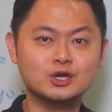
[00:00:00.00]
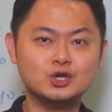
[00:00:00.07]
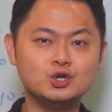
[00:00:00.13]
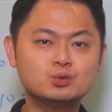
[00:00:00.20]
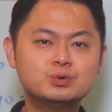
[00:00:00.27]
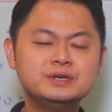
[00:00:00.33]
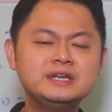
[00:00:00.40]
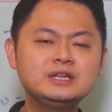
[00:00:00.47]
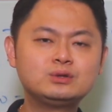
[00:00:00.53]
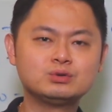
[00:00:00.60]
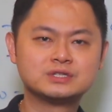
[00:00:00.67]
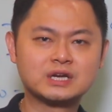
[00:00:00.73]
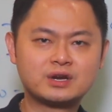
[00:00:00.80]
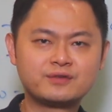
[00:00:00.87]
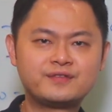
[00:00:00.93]
You will need to
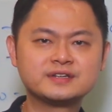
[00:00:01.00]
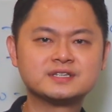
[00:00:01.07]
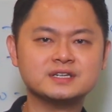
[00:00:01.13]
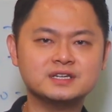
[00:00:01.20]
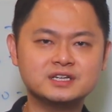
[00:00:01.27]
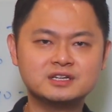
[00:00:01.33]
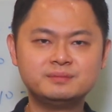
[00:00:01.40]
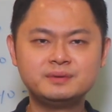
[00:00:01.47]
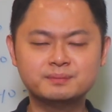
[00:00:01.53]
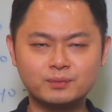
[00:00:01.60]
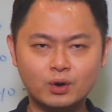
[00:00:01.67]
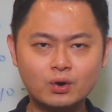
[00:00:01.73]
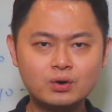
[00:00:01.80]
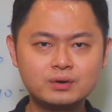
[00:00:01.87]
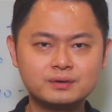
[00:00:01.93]
sacrifice a little bit
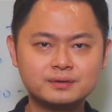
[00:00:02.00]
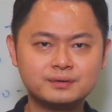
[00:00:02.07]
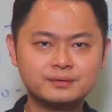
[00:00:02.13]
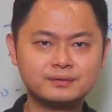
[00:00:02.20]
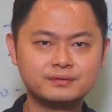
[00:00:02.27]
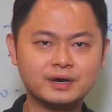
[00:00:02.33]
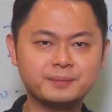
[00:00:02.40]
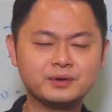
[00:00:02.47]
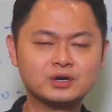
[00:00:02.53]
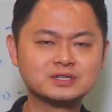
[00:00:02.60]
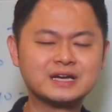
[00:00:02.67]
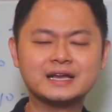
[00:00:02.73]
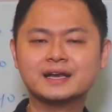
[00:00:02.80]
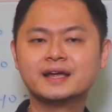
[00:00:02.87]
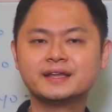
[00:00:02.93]
more, right? Because
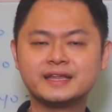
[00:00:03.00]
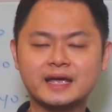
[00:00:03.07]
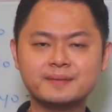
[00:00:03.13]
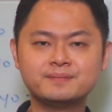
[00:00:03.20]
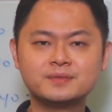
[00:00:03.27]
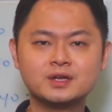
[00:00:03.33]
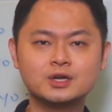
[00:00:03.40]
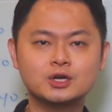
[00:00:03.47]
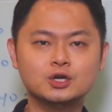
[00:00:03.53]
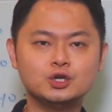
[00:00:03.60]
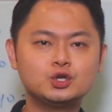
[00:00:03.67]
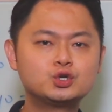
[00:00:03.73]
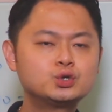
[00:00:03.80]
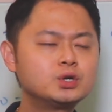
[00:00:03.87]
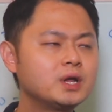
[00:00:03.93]
unlike them,
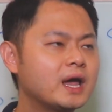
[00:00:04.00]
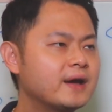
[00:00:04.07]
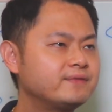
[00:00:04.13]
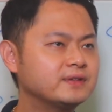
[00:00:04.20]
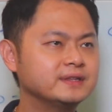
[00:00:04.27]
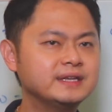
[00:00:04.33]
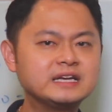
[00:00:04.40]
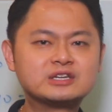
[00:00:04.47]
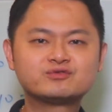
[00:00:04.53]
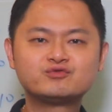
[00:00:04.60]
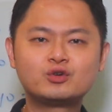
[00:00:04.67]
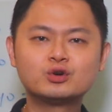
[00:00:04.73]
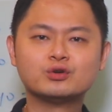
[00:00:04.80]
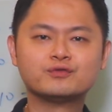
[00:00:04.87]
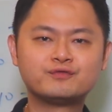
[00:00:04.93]
you do not have the next
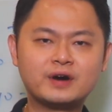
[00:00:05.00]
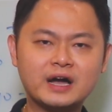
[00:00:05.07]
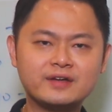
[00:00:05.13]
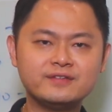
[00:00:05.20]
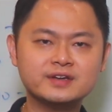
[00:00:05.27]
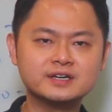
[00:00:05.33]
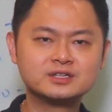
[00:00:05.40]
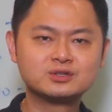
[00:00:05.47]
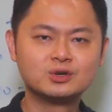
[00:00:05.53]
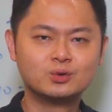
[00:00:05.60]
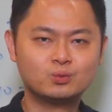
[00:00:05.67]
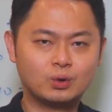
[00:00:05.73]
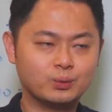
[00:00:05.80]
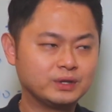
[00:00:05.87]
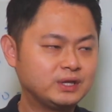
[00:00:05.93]
4 to 5 years
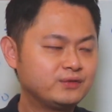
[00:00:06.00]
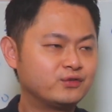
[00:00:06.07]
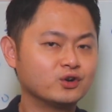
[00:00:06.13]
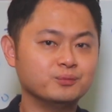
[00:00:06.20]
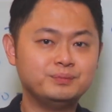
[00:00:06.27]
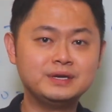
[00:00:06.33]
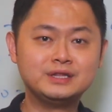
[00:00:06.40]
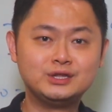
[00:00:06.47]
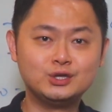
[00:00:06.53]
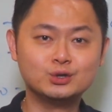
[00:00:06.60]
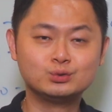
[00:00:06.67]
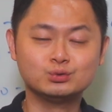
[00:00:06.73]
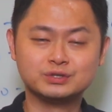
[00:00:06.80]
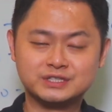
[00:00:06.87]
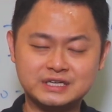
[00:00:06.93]
while waiting for a
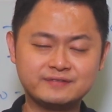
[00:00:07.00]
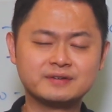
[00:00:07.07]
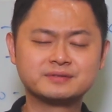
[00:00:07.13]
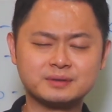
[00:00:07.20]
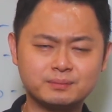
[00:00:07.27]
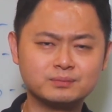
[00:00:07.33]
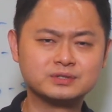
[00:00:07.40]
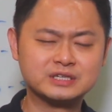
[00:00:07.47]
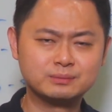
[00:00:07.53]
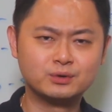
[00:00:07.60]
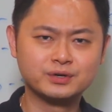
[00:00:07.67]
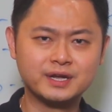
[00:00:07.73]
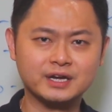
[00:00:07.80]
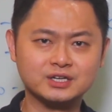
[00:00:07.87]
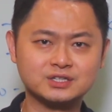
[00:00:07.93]
BTO to save up some
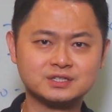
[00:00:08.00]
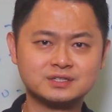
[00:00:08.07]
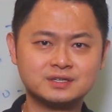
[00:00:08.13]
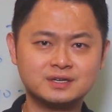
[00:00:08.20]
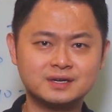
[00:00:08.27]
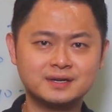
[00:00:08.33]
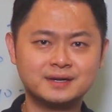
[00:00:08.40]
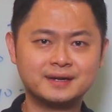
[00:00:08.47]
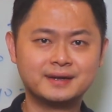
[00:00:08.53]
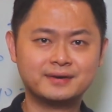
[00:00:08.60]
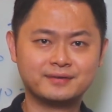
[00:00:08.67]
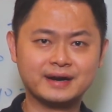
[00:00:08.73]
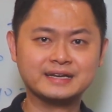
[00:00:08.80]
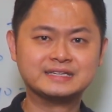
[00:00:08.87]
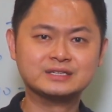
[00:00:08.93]
more cash,
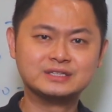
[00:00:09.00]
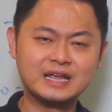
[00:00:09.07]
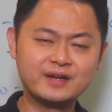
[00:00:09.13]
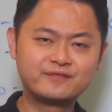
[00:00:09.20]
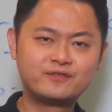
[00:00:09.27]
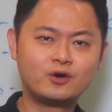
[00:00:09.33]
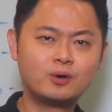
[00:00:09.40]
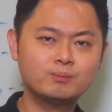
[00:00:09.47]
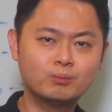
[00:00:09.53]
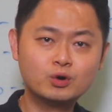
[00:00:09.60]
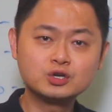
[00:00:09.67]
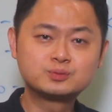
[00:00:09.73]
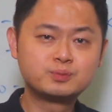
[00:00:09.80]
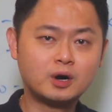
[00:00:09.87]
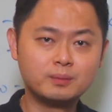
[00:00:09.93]
right? So therefore,
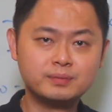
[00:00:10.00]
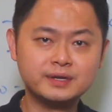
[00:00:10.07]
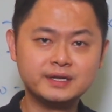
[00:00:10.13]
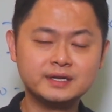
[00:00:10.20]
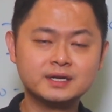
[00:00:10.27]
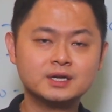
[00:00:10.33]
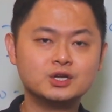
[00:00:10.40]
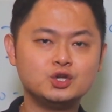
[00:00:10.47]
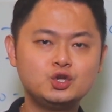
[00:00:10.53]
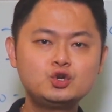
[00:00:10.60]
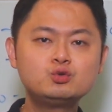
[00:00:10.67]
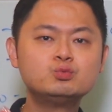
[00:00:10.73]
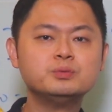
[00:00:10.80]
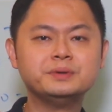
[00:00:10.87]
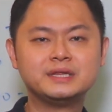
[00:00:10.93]
most probably,
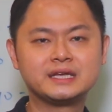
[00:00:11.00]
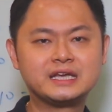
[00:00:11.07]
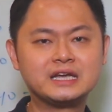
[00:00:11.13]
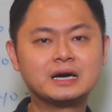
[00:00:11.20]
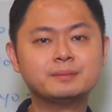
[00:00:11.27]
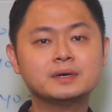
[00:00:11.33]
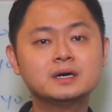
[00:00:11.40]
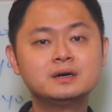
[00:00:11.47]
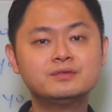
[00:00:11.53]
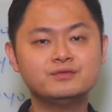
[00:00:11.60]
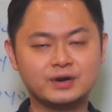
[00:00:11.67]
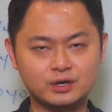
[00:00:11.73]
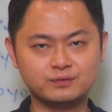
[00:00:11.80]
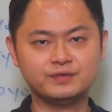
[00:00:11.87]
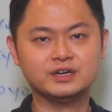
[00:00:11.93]
you will be taking up a
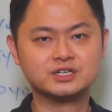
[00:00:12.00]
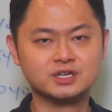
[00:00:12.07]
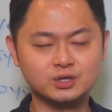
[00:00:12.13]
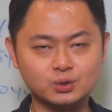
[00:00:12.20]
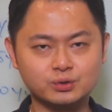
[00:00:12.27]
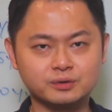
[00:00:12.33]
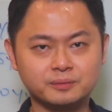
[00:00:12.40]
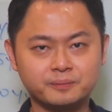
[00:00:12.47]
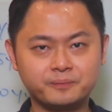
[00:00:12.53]
renovation loan.